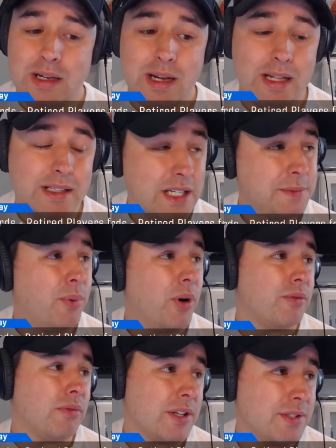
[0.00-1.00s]
at this
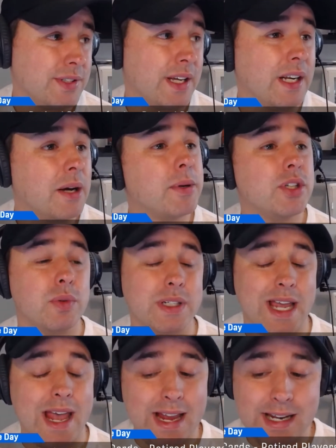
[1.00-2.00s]
point, Russell's getting up into
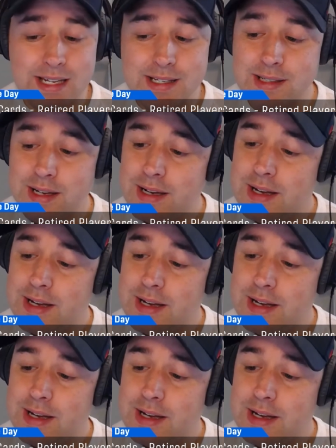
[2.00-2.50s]
his 80s.